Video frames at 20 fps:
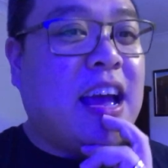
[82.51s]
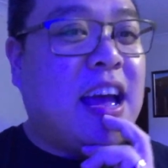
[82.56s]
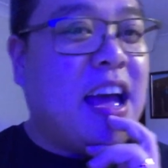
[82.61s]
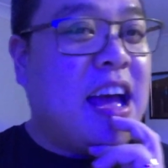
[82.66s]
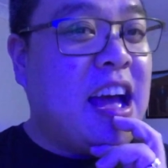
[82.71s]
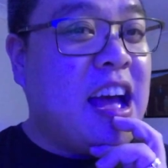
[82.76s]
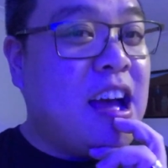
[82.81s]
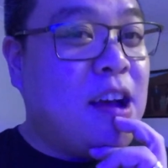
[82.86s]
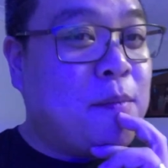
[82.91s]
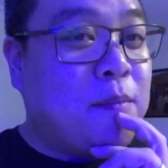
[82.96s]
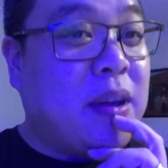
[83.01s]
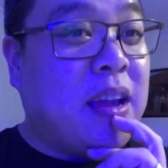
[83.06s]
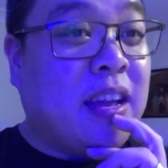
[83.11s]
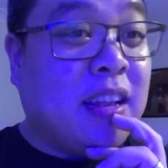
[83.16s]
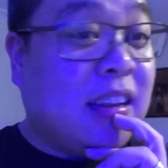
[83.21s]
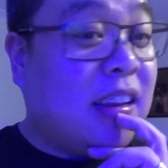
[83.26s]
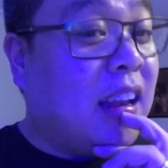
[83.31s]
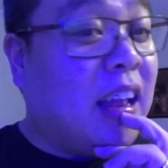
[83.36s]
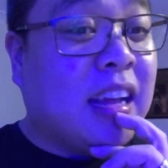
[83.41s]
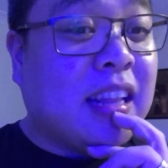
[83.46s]
Um,
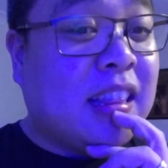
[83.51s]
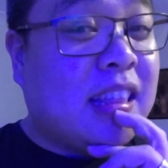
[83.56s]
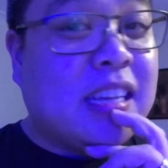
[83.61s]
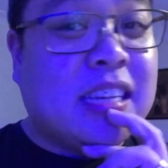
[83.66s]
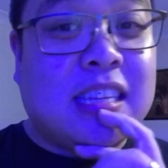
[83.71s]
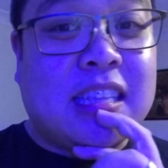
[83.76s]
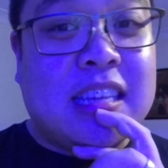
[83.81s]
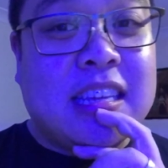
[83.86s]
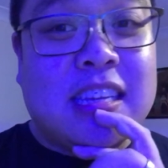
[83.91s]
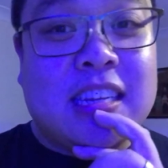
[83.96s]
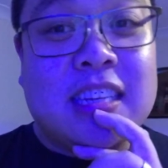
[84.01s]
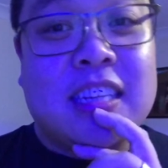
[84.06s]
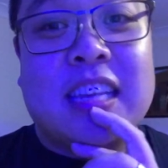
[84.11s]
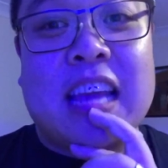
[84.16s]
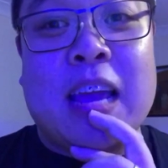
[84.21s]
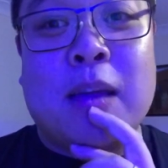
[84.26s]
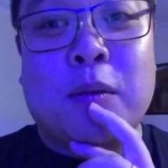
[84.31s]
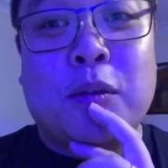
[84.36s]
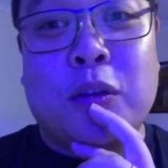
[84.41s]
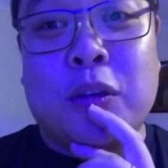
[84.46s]
and like this thing is
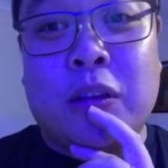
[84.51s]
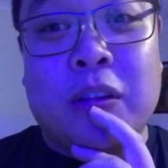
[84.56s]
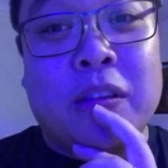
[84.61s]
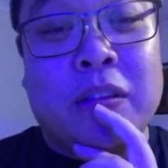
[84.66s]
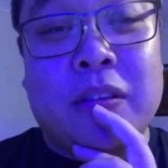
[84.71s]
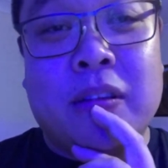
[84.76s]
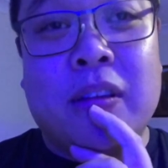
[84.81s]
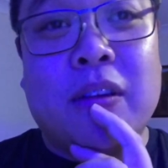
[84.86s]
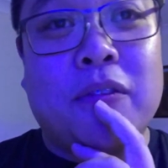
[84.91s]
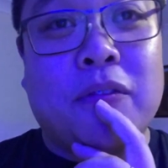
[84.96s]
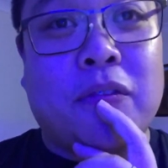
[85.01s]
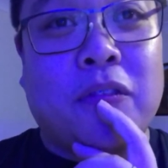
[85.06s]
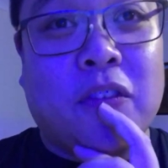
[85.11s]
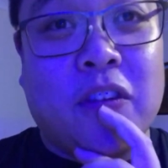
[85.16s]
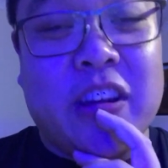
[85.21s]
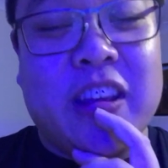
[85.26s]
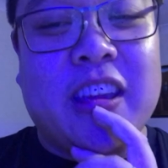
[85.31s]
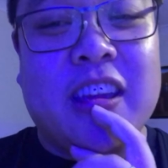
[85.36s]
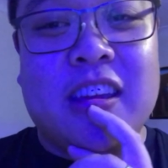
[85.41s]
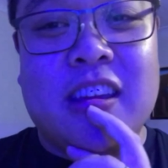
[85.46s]
absolutely
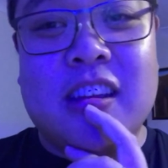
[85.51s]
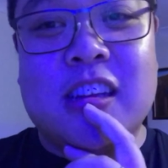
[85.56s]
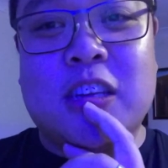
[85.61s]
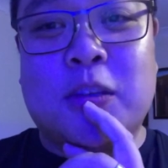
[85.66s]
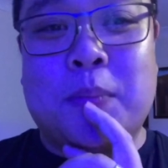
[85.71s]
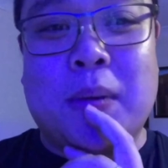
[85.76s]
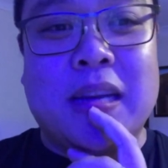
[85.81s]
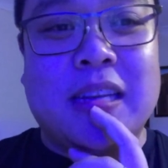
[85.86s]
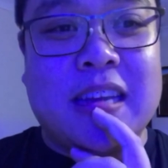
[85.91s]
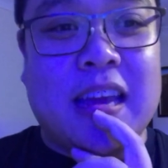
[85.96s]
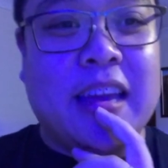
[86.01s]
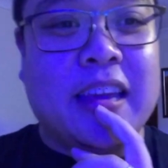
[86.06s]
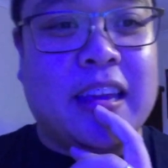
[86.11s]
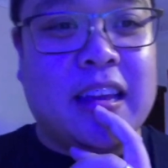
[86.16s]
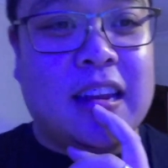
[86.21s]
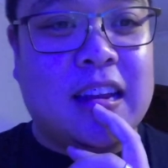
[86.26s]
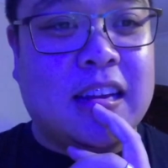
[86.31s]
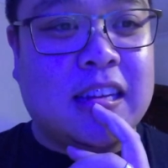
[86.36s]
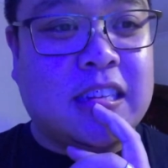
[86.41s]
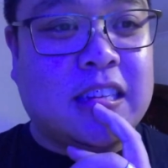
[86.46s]
freaking
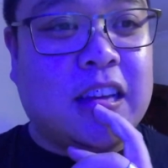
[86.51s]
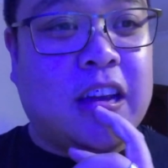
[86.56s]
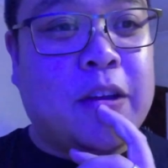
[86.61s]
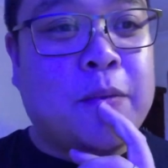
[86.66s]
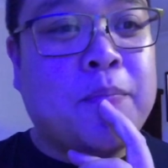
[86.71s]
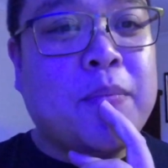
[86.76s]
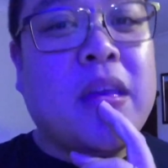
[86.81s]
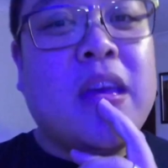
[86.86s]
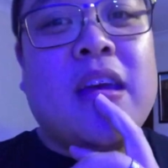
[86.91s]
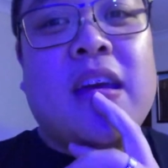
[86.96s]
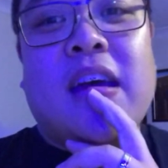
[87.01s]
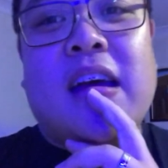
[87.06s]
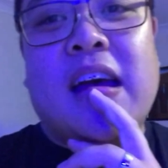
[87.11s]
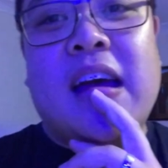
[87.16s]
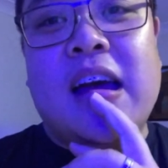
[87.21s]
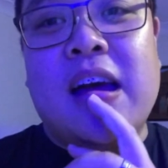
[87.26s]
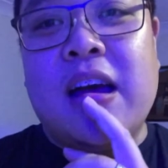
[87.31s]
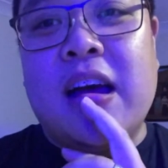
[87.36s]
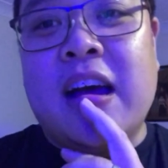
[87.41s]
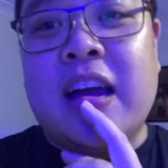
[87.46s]
spectacular. So
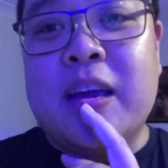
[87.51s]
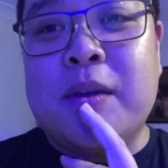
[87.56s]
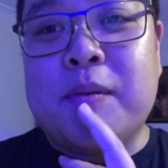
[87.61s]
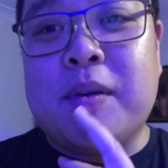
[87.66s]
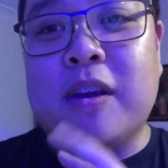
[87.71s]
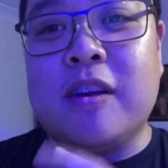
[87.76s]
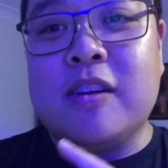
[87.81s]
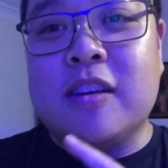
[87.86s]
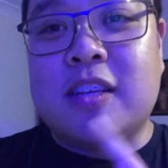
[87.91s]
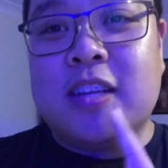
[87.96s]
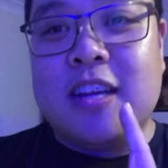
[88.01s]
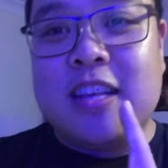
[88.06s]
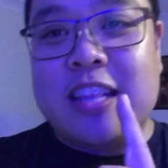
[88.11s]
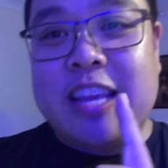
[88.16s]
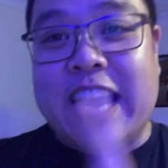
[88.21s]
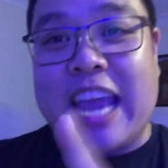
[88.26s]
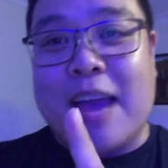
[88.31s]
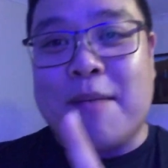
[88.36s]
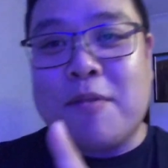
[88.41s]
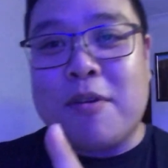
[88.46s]
uh, I'm going to turn
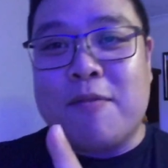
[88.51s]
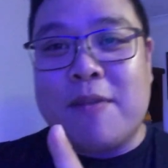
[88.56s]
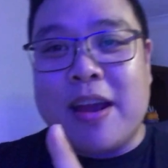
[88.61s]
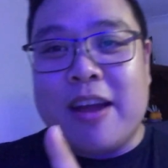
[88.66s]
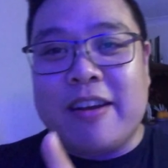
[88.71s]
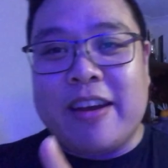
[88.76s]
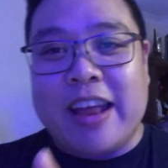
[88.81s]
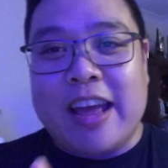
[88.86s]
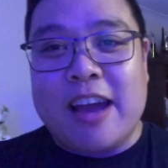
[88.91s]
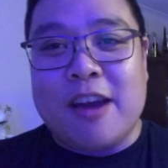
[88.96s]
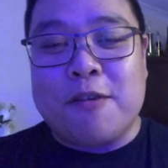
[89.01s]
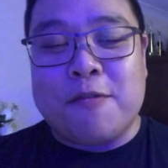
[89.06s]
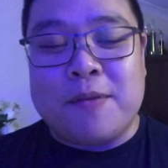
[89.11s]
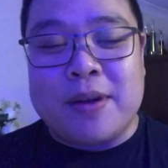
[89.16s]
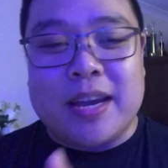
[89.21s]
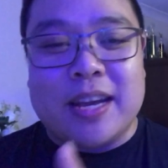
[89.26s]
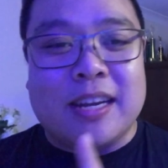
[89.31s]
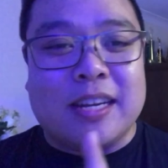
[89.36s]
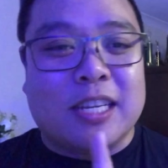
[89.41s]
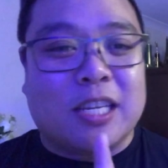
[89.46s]
the camera around now.
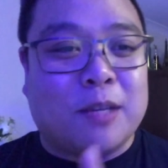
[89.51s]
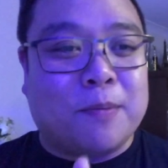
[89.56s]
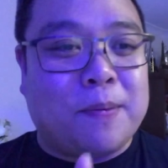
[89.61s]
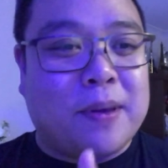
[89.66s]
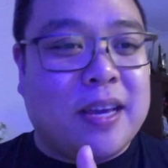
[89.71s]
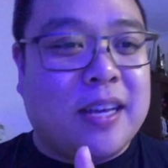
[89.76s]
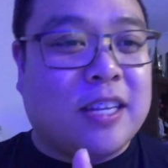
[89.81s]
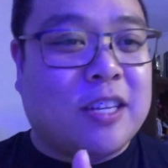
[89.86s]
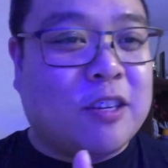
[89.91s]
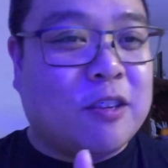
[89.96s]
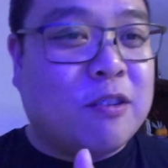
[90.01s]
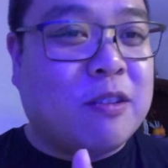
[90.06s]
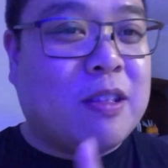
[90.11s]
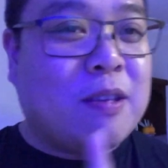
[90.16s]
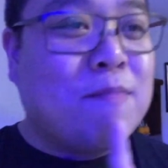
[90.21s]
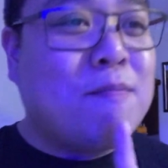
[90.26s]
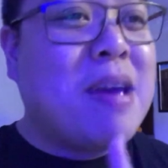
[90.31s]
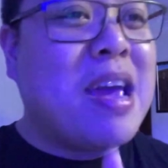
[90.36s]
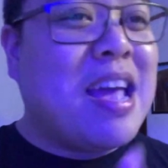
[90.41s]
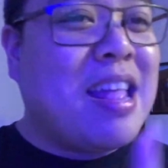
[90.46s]
We're gonna speak to
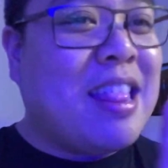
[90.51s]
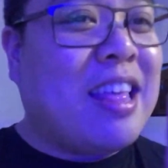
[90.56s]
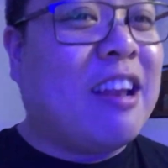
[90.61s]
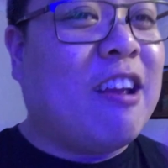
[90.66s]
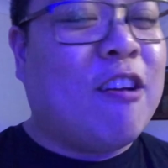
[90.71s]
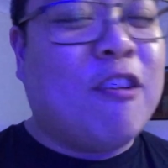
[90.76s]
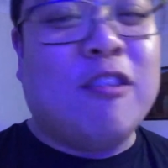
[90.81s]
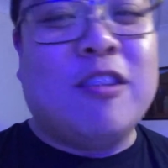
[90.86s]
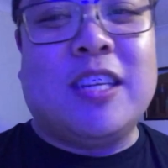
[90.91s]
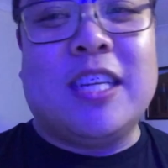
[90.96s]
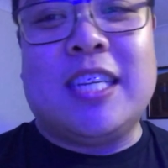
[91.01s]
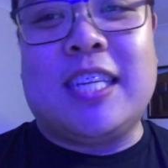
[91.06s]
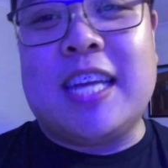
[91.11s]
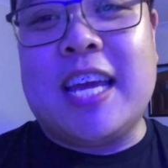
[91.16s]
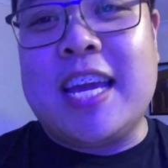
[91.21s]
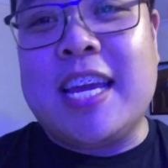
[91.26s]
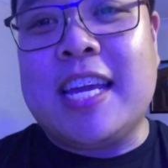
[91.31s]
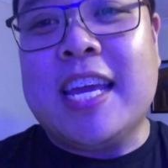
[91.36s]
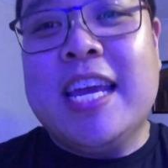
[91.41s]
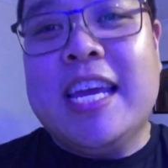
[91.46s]
the man that owns this
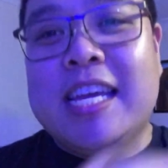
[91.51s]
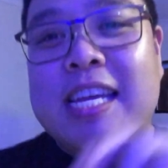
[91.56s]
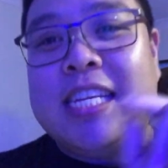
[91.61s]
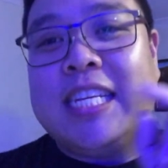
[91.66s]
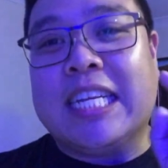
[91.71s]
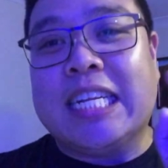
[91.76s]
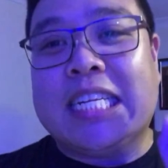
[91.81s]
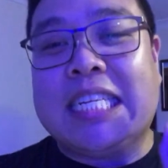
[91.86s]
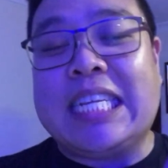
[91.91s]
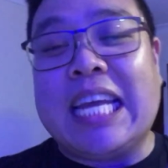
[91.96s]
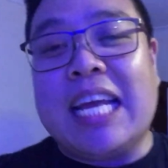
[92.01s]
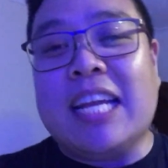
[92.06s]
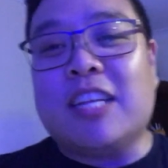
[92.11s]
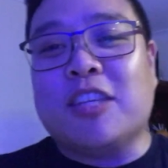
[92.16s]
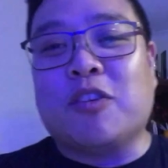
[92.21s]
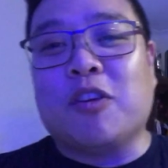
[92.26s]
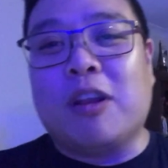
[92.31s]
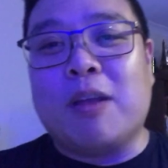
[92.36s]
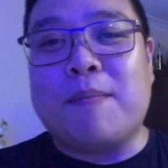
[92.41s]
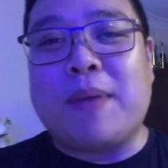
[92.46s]
tank. He's gonna tell
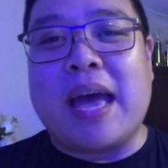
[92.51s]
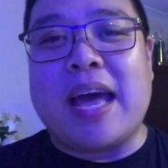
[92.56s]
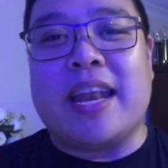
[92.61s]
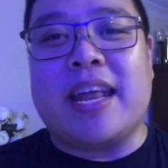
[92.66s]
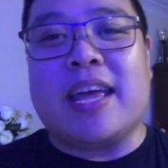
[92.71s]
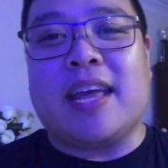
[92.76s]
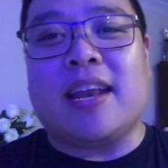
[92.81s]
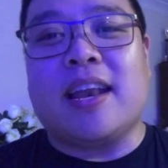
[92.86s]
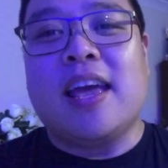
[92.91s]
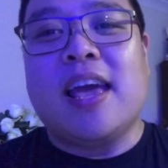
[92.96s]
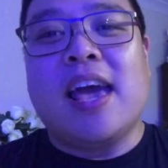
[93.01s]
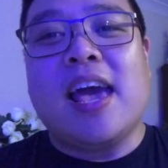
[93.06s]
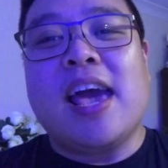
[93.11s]
us all about it.